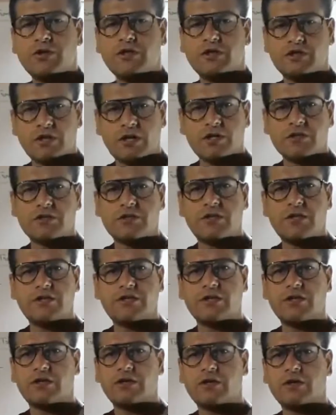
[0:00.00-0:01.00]
the
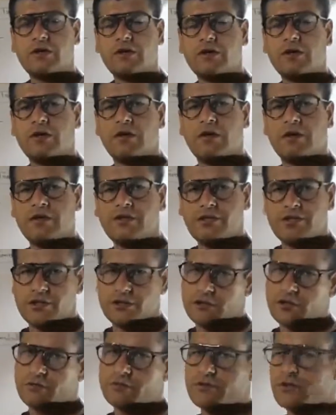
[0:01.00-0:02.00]
translation, initiation of